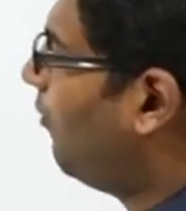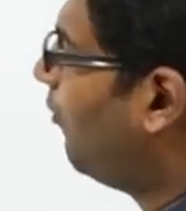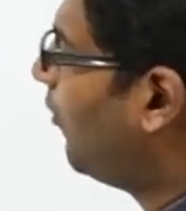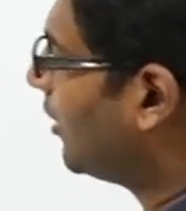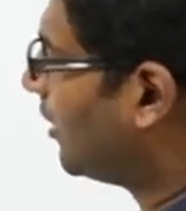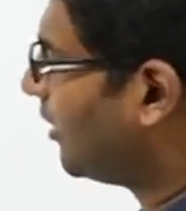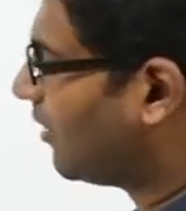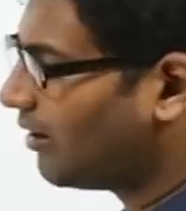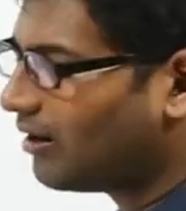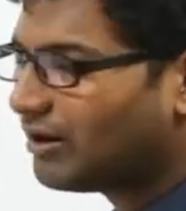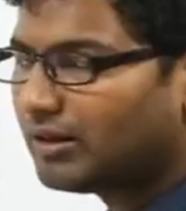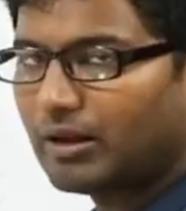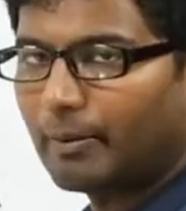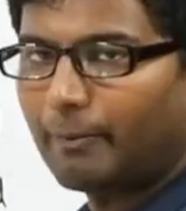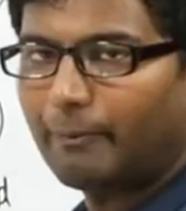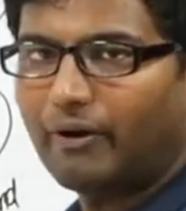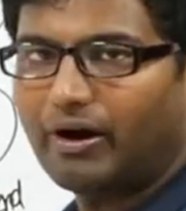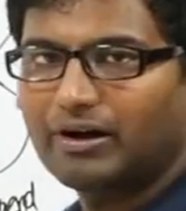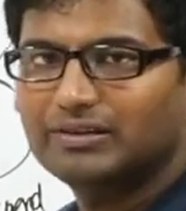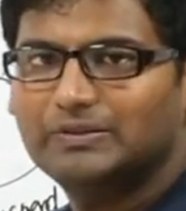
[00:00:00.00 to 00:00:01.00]
what are all the
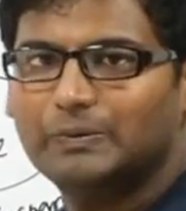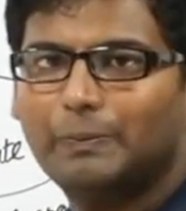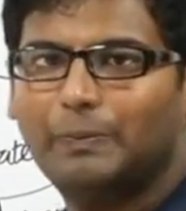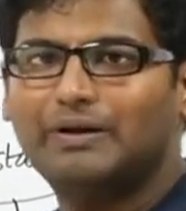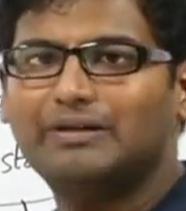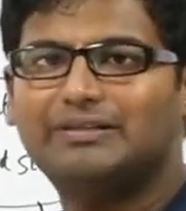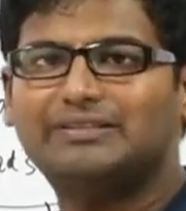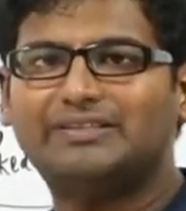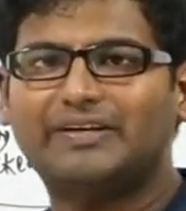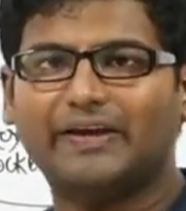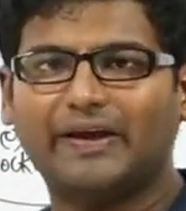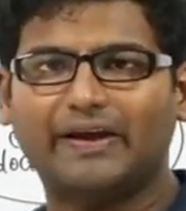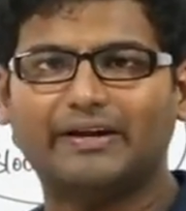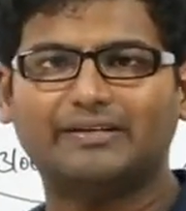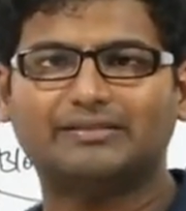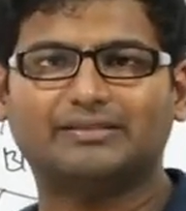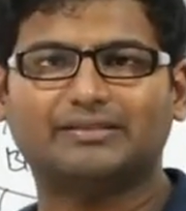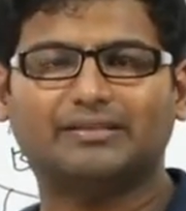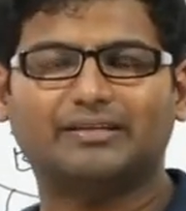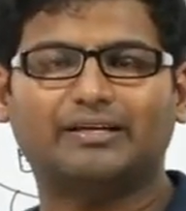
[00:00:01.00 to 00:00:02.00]
possible
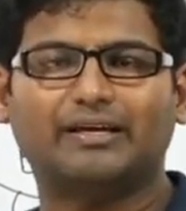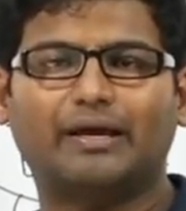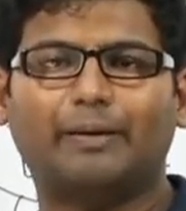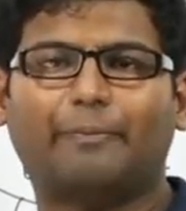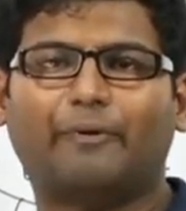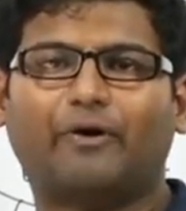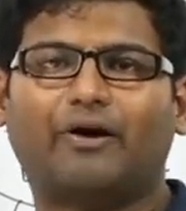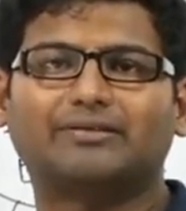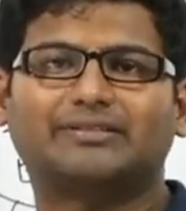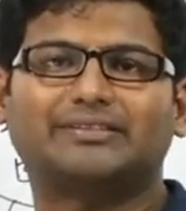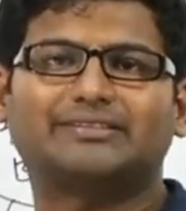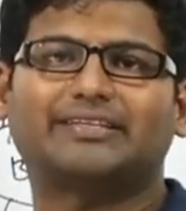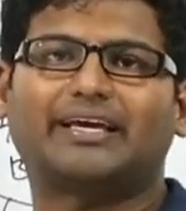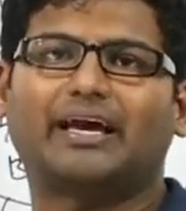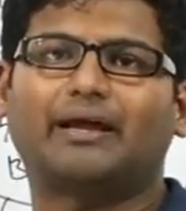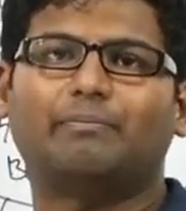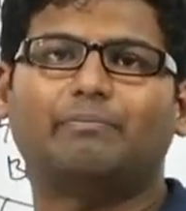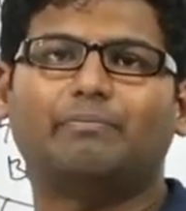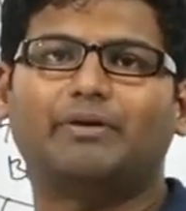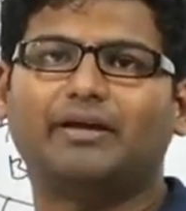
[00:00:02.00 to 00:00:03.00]
states a process
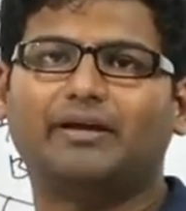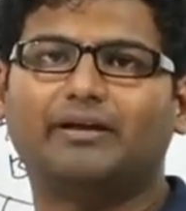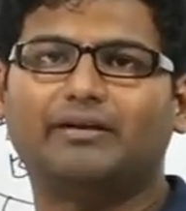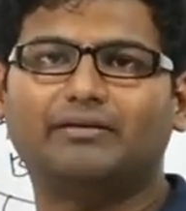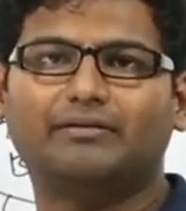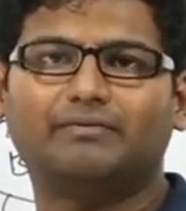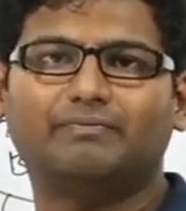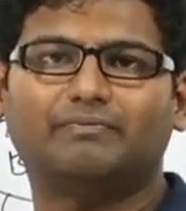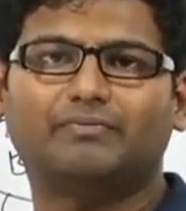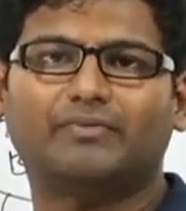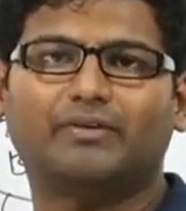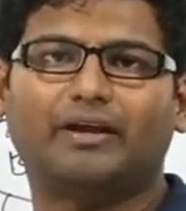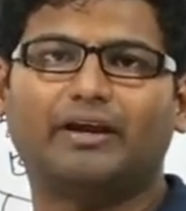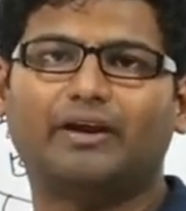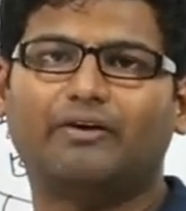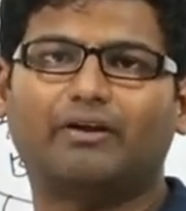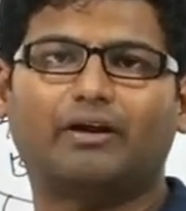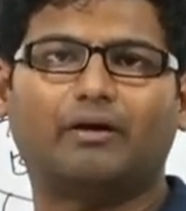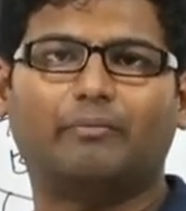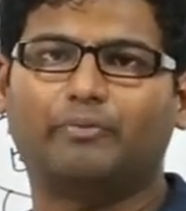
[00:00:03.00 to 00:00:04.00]
can be
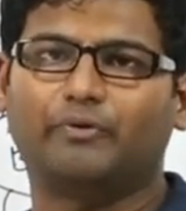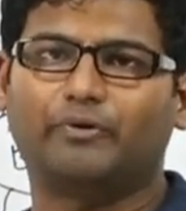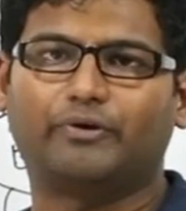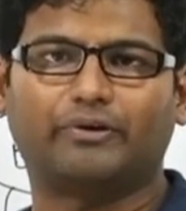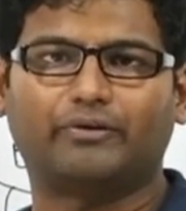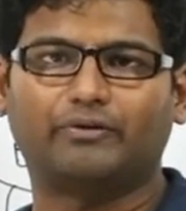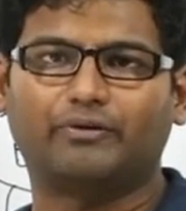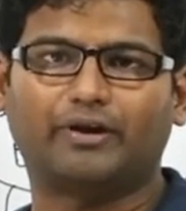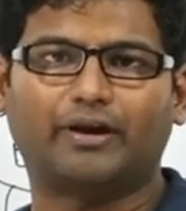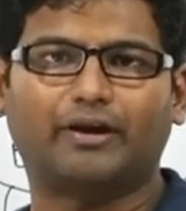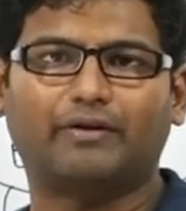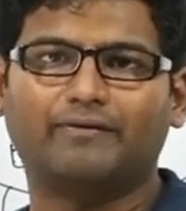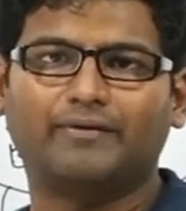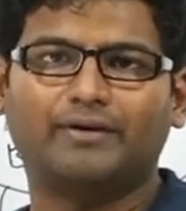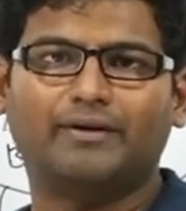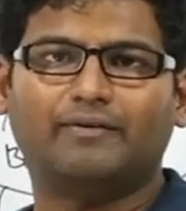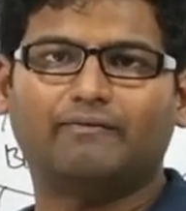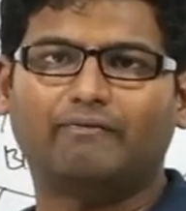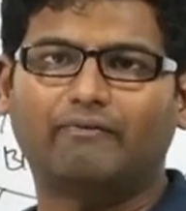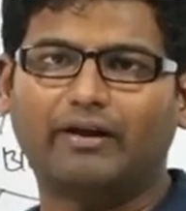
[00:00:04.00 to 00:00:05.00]
in our computer, okay?
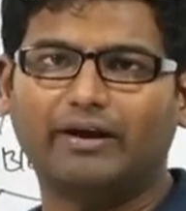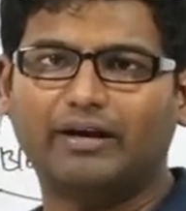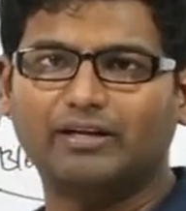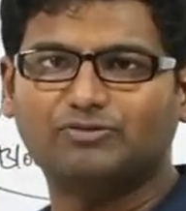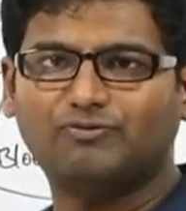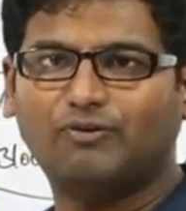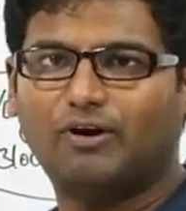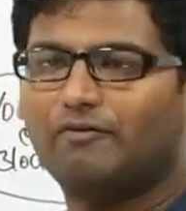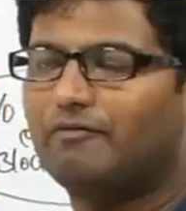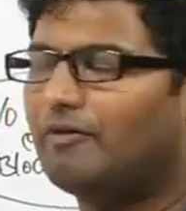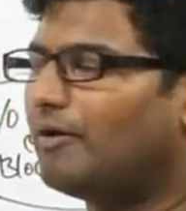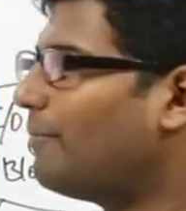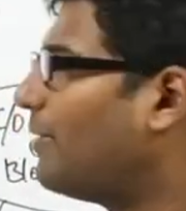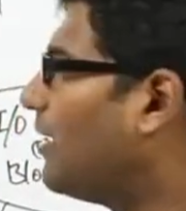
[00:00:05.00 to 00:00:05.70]
That is what we